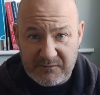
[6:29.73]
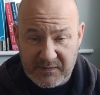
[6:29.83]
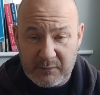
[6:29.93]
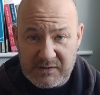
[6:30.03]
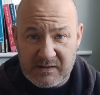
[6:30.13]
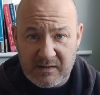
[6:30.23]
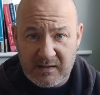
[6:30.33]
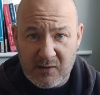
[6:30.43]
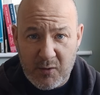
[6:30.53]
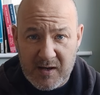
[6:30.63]
In fact, it was
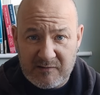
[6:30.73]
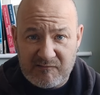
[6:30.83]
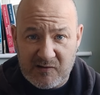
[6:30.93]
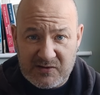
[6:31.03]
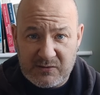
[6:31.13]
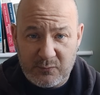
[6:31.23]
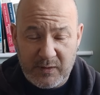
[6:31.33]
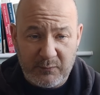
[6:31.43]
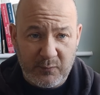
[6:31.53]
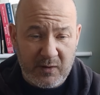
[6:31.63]
a low hard cross that
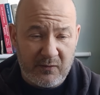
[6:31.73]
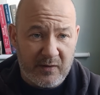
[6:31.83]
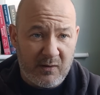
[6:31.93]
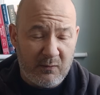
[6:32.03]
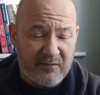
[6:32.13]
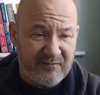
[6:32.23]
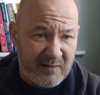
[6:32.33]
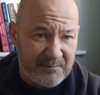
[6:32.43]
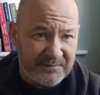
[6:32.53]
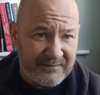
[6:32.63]
we got the goal
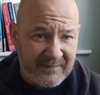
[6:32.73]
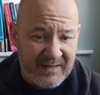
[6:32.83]
from.